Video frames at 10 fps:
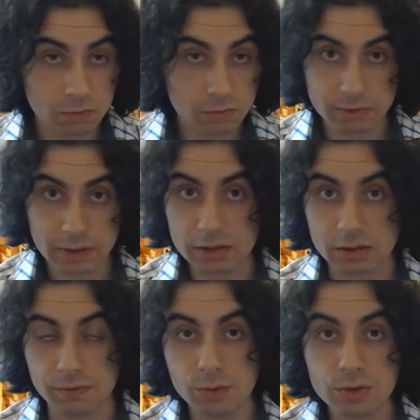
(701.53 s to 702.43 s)
Fervatis
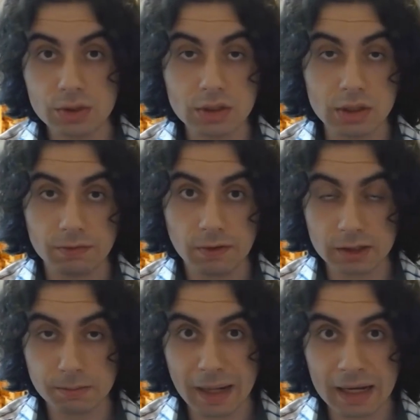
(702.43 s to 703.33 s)
refuses. They
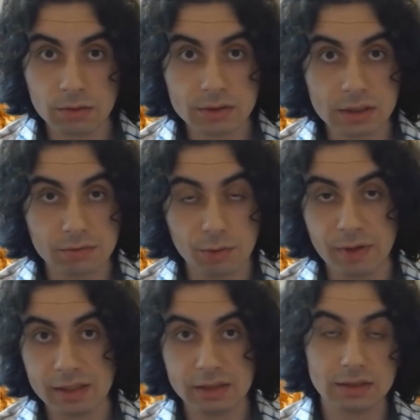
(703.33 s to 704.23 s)
fight battles, and
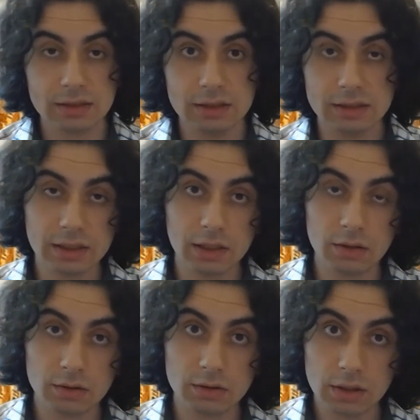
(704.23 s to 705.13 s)
Fervatis is
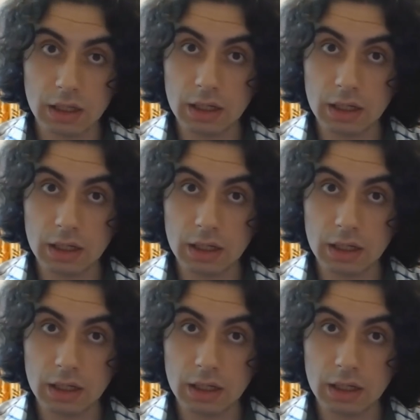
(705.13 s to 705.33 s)
killed